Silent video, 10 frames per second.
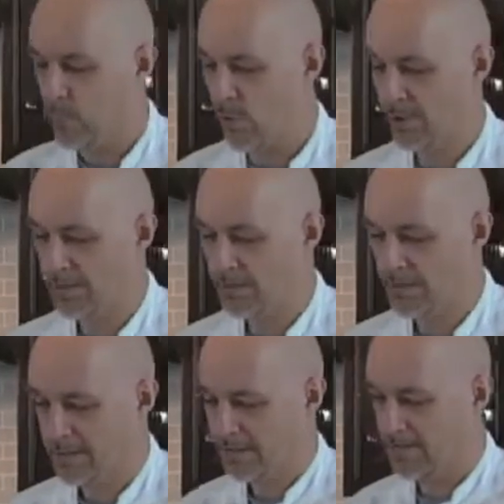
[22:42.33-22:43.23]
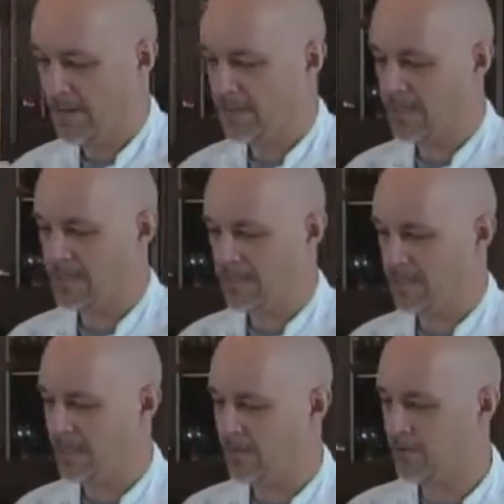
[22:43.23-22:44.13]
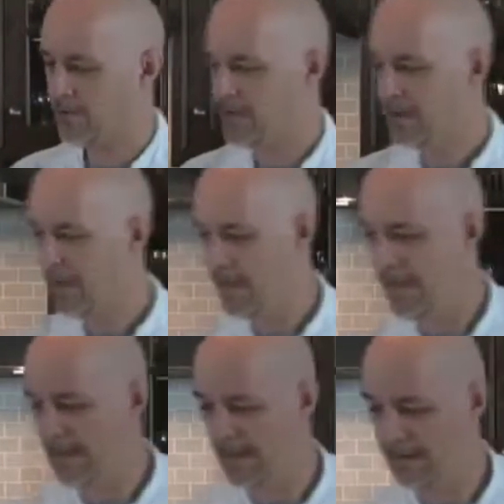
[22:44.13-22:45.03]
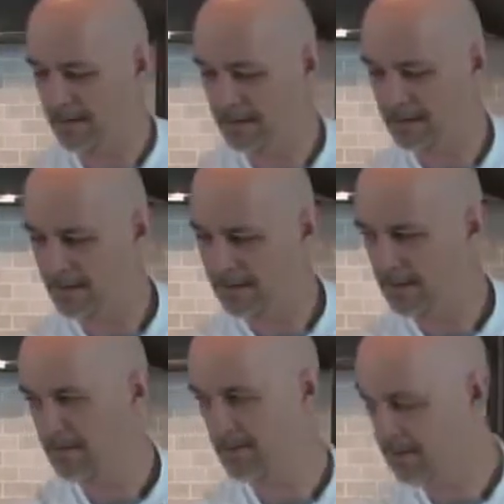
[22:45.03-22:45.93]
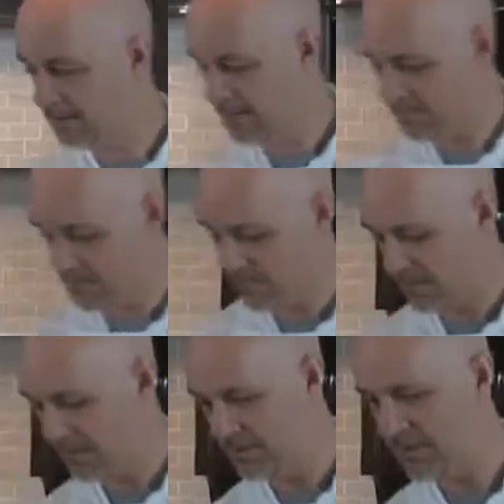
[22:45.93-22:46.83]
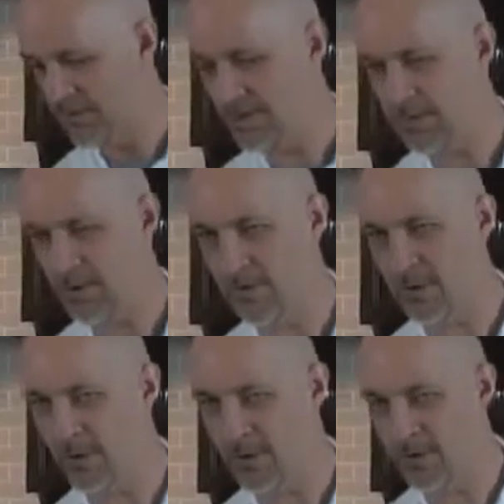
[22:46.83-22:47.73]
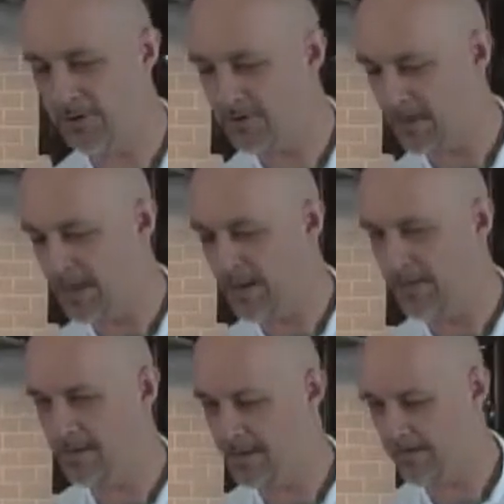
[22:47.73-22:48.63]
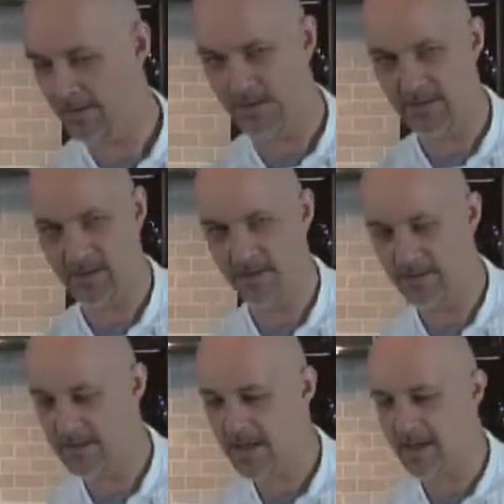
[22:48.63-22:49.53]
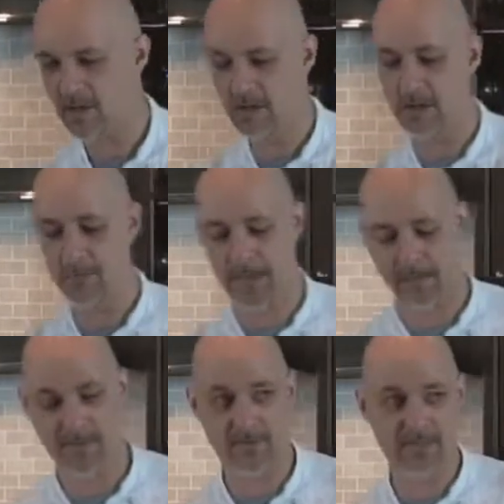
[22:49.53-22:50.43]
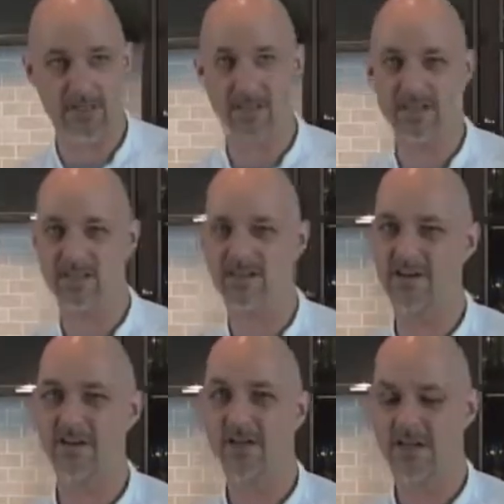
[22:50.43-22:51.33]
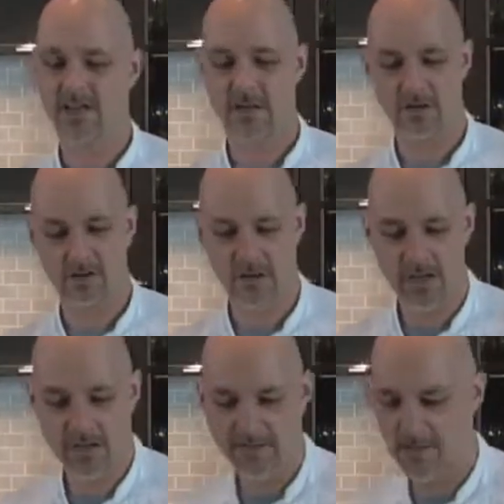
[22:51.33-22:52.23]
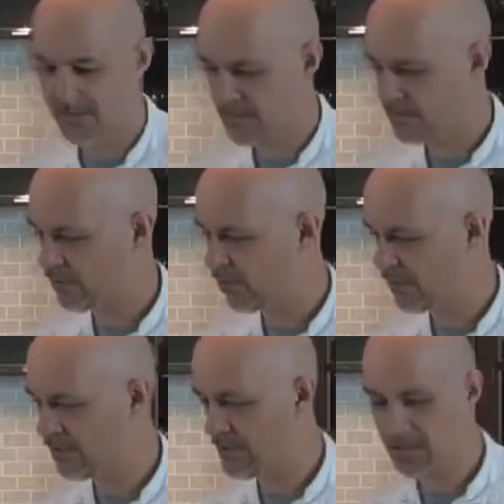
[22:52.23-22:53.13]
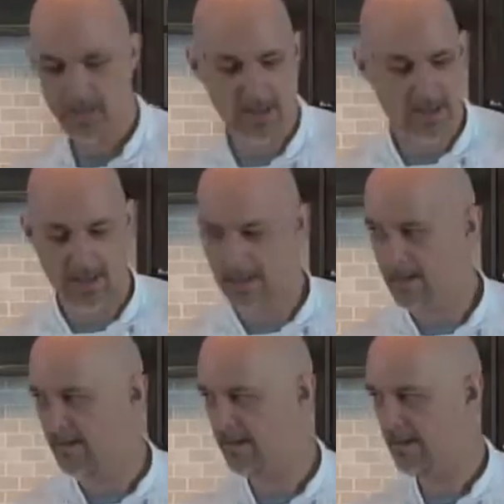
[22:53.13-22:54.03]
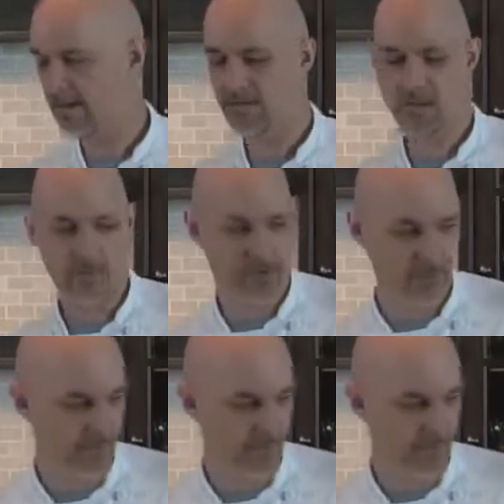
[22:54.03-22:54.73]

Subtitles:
working in the same kitchen together. And dude comes over, turns up your burner, and forgets to turn it down. You come back 17 minutes later, your stuff is scorched, and he's nowhere to be